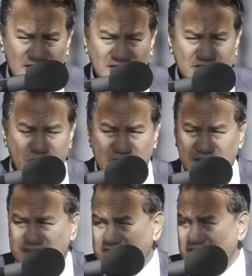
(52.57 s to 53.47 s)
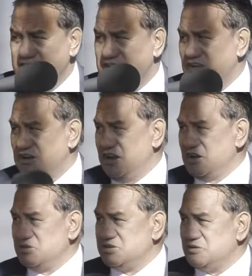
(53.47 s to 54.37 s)
Just want to extend in the
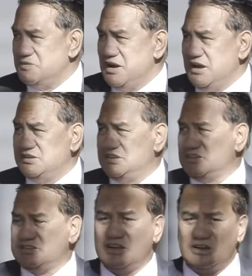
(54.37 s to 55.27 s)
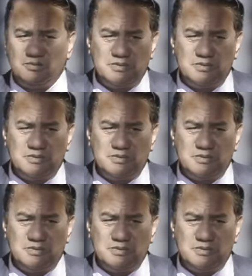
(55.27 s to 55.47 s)
language of my ancestors our